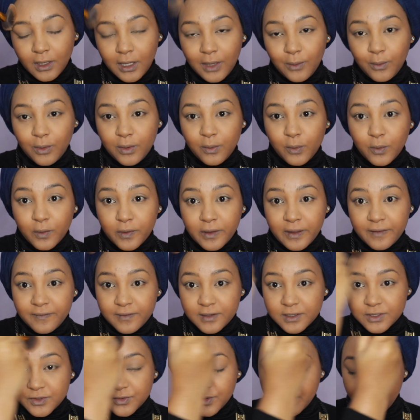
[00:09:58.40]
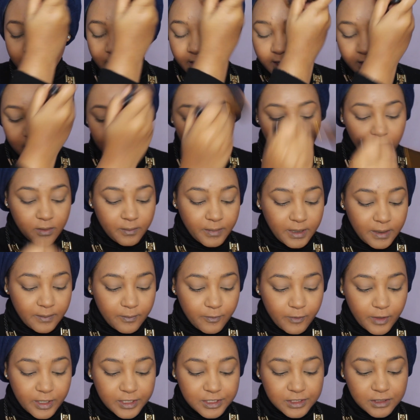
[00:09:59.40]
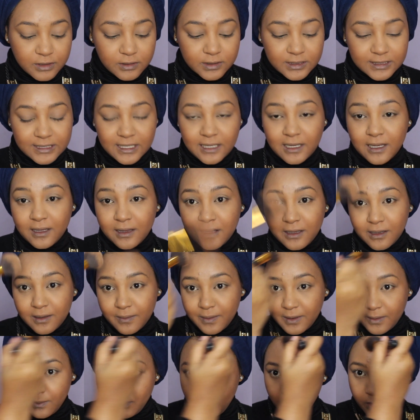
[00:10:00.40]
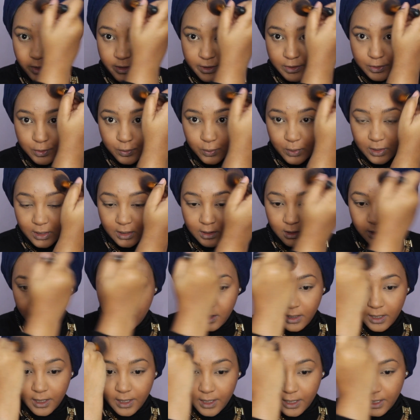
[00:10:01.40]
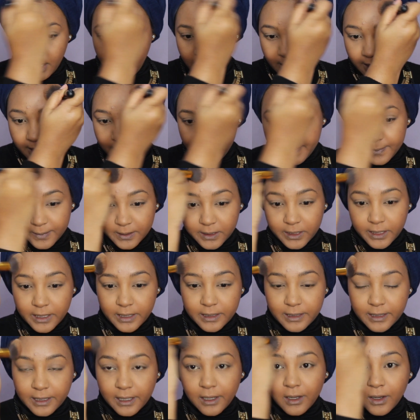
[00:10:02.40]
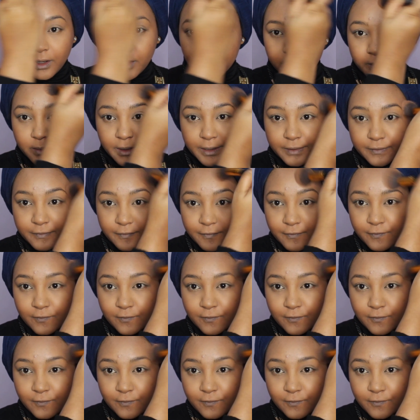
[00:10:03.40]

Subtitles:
And with whatever is remaining on my brush, it'll take a little bit more as well. I apply that on my